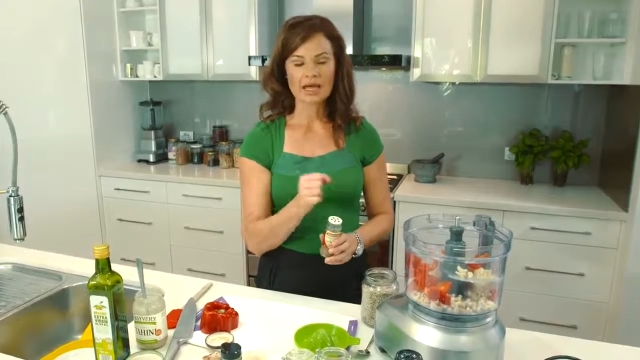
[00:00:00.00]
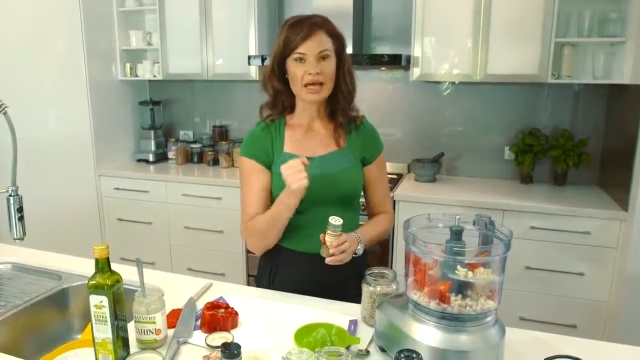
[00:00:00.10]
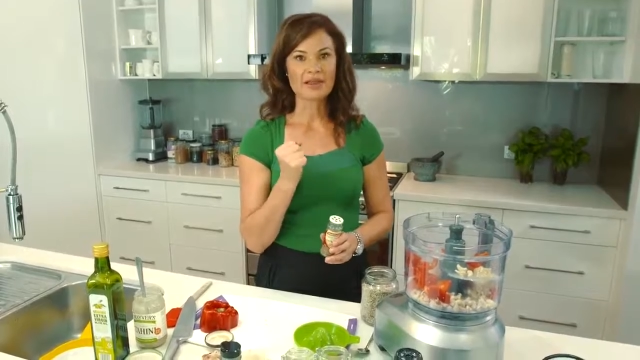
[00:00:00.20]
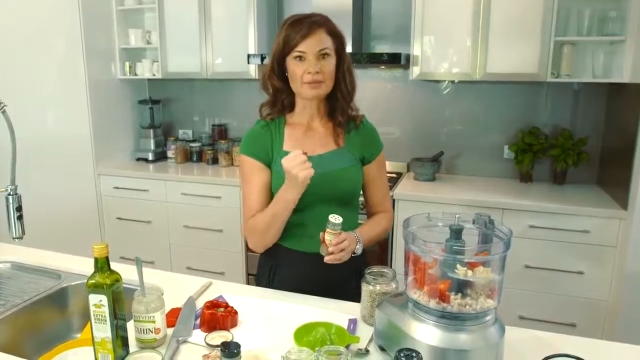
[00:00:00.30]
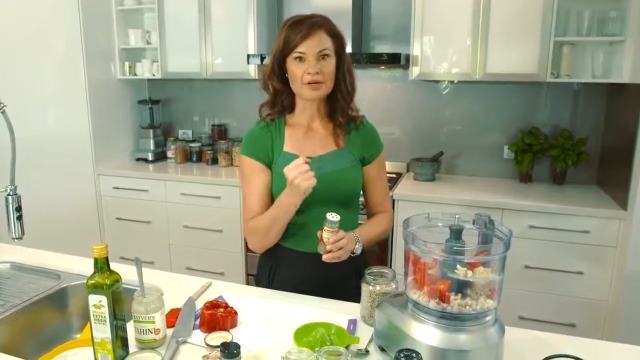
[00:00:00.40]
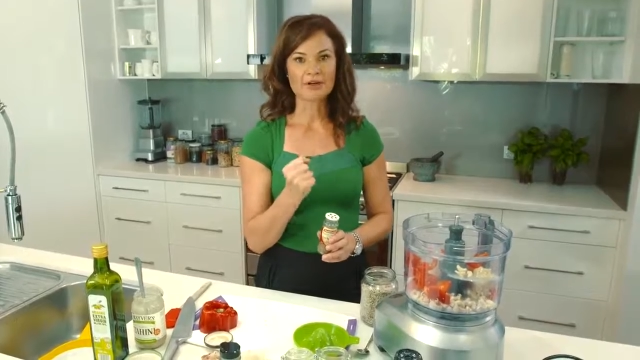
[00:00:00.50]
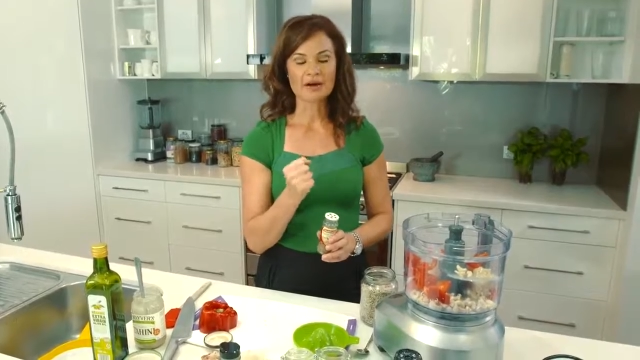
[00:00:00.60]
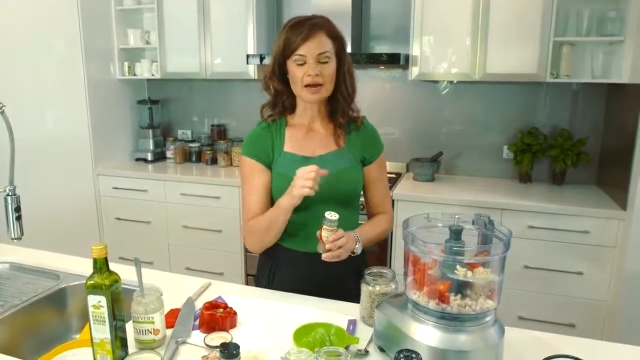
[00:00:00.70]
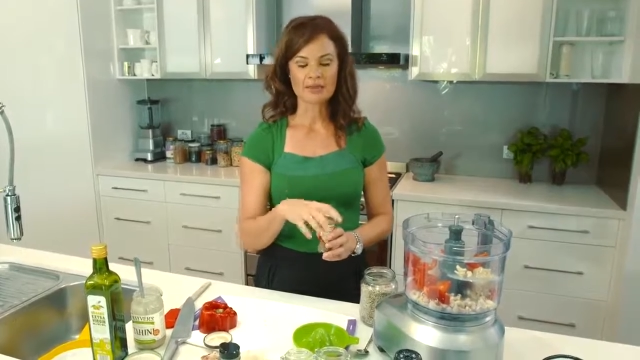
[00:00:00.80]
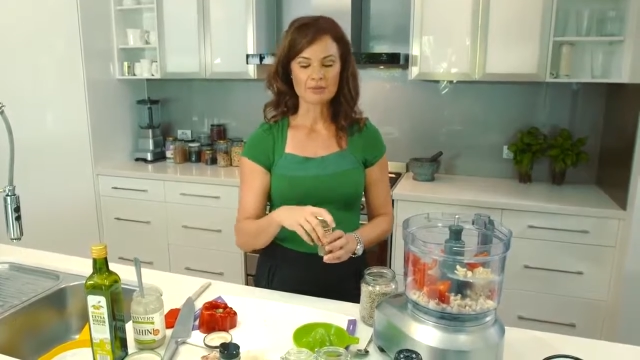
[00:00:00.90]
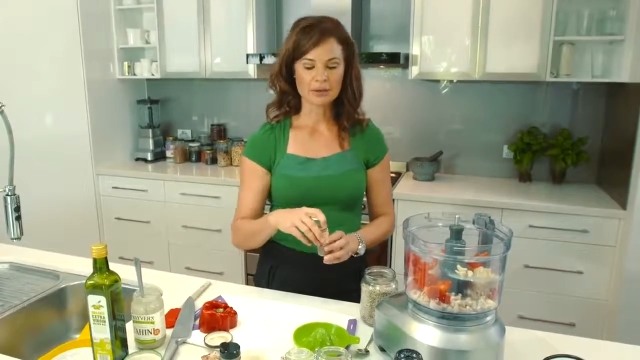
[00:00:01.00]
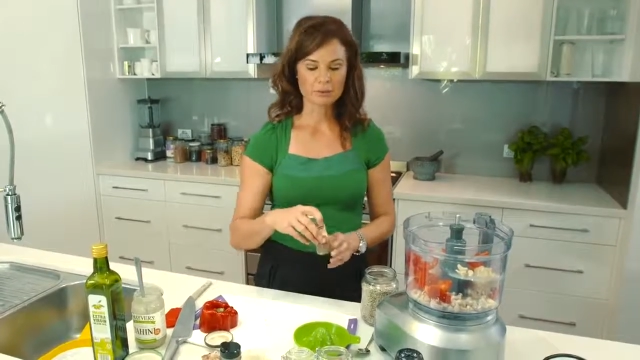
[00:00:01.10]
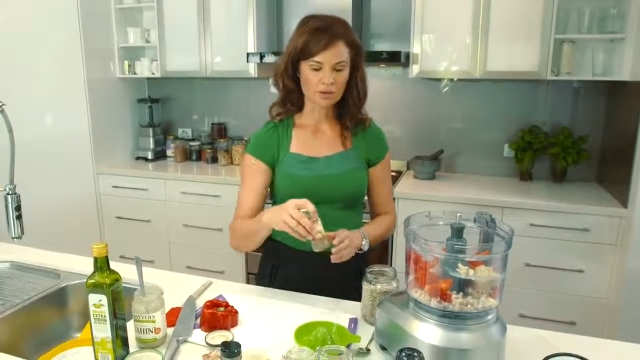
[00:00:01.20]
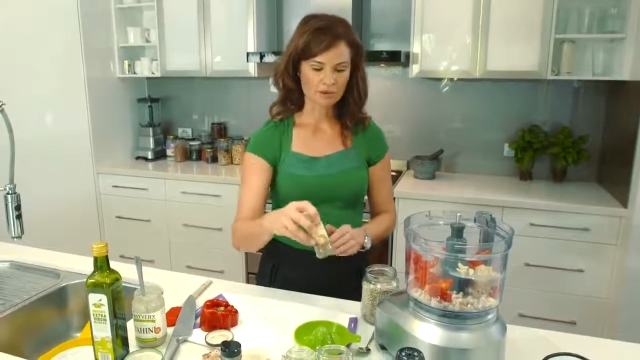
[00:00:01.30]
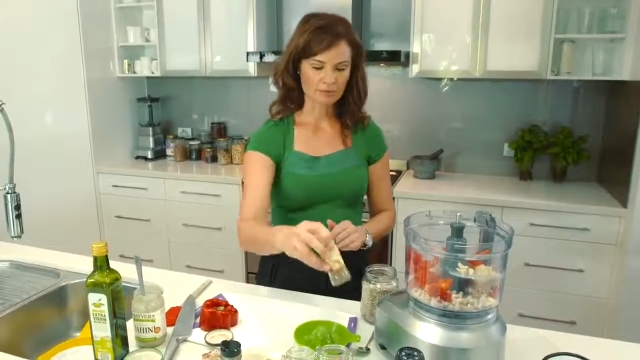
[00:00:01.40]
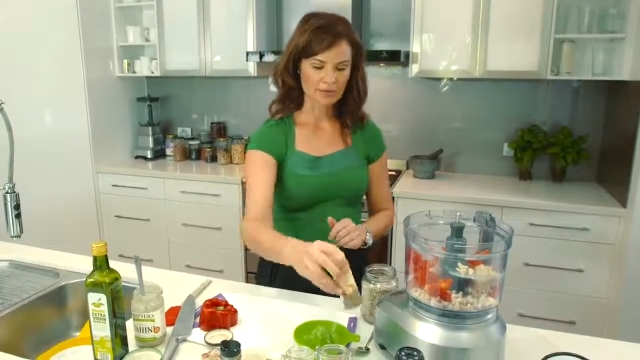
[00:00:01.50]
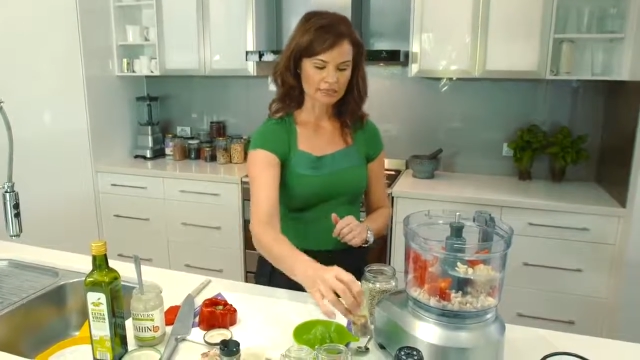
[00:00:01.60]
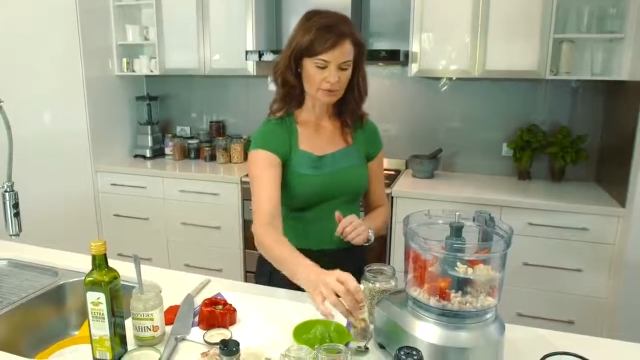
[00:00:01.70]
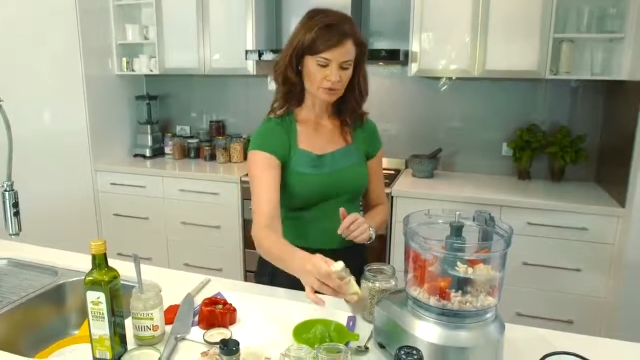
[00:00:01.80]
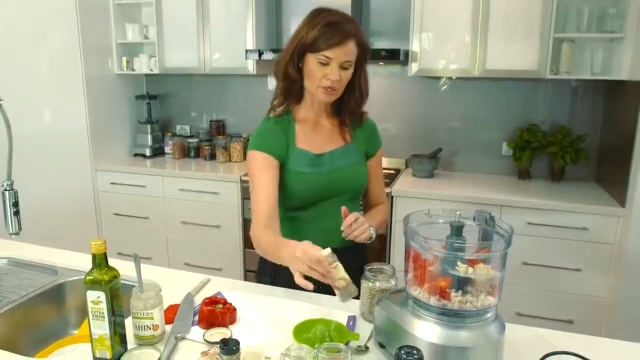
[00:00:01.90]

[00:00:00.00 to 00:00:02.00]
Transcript: and then I'm going to grind them in the mortar and pestle.